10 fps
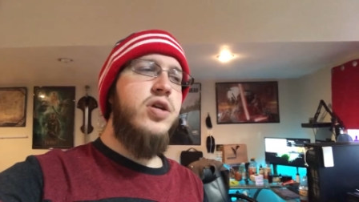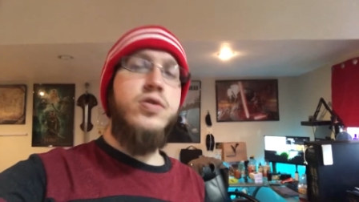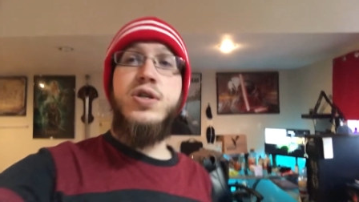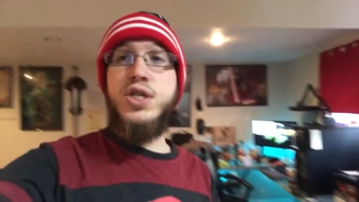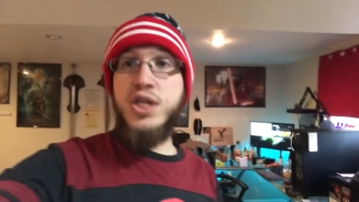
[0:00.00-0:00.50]

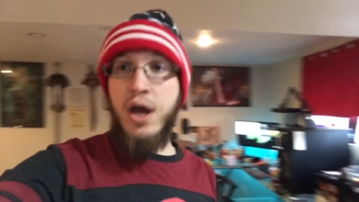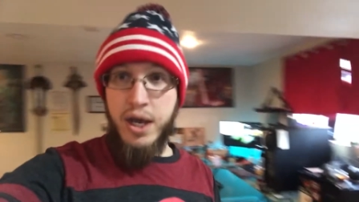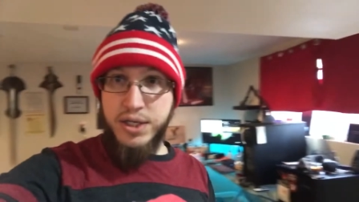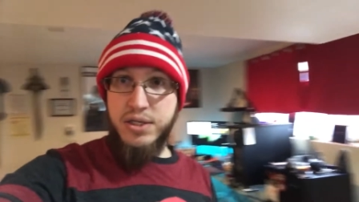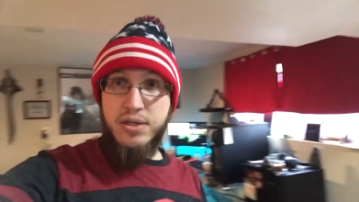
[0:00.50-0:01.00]

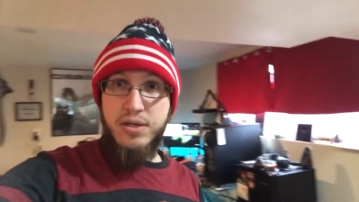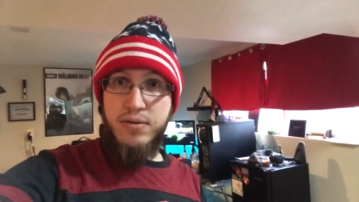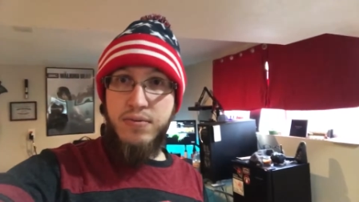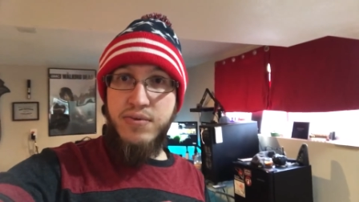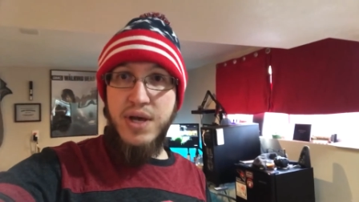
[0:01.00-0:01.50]
discussed
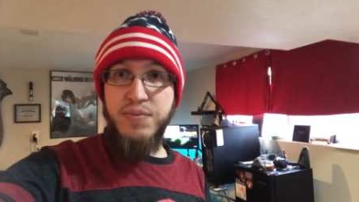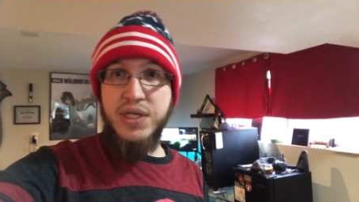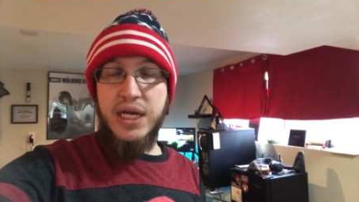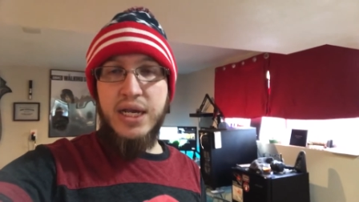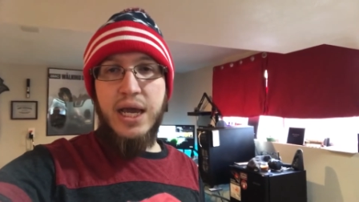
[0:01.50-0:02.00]
them
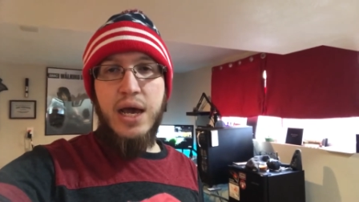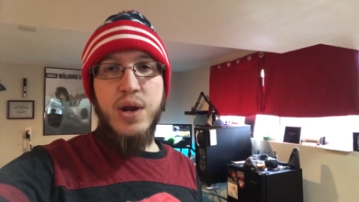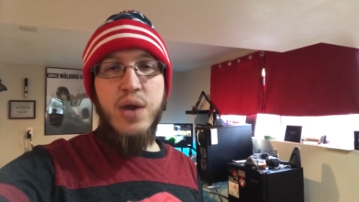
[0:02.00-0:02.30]
sending out